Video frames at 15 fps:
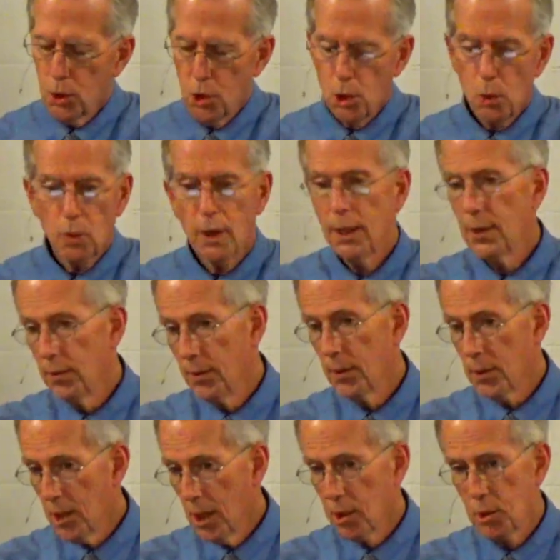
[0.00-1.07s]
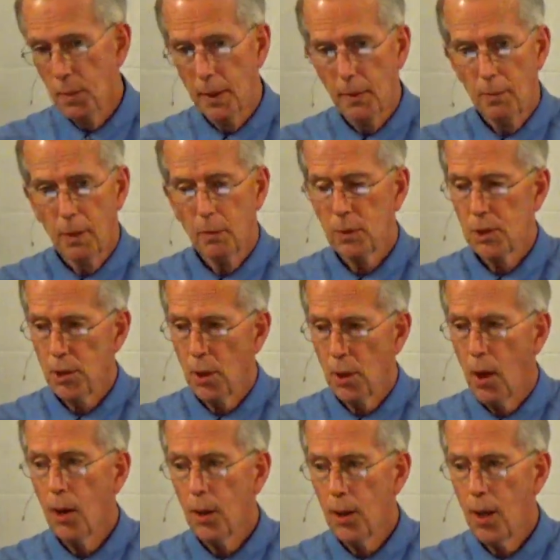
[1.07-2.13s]
would soon lead to their judgment, remember it's
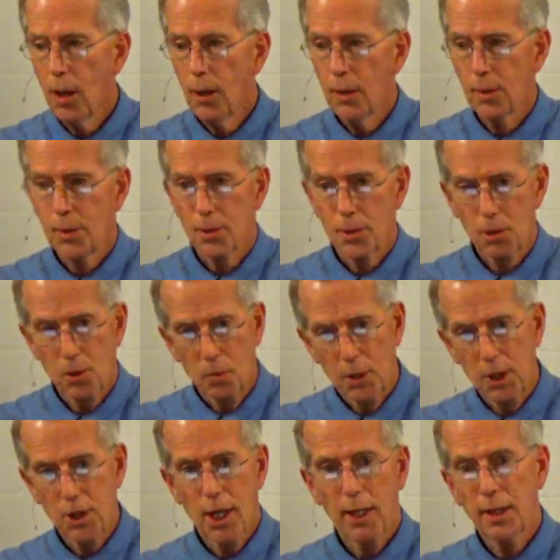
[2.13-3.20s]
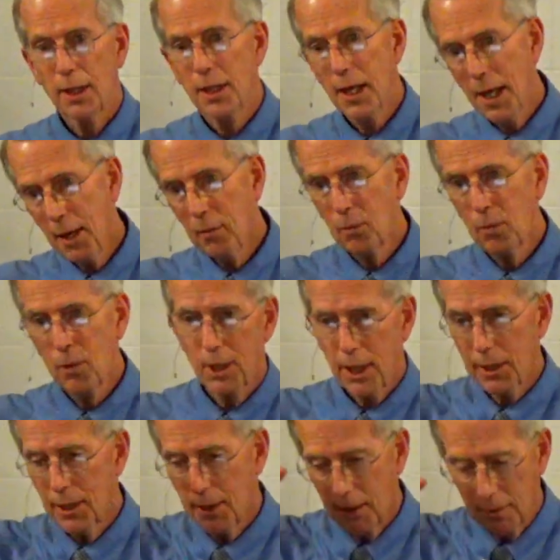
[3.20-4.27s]
their hard heartedness and rejecting him,
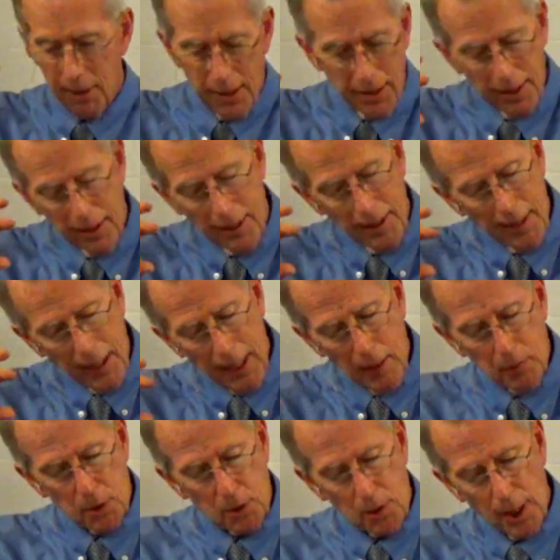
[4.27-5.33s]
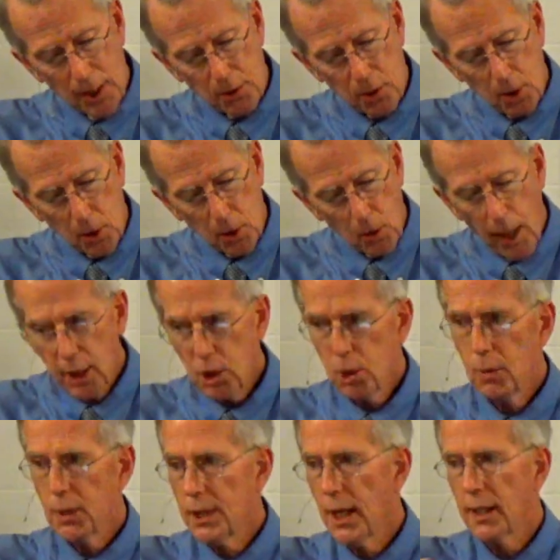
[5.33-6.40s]
rejecting him as, as the
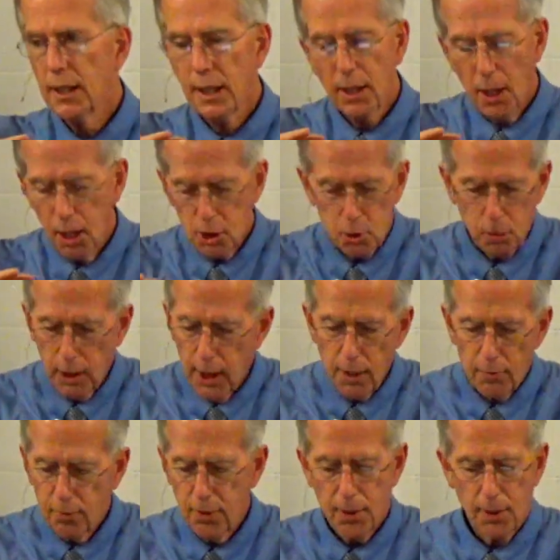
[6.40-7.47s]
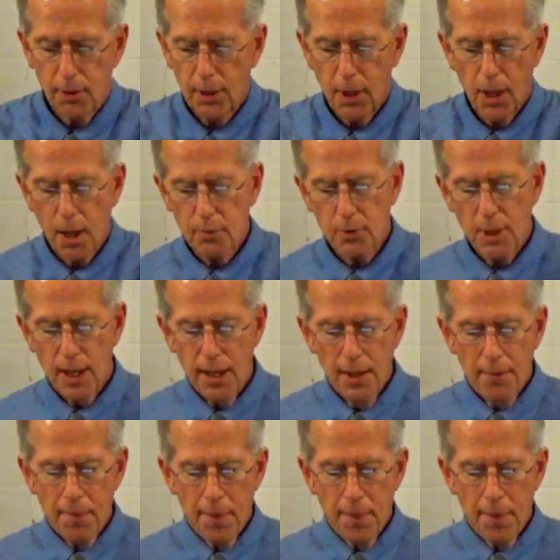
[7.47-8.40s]
Christ, rejecting God's plan for their lives.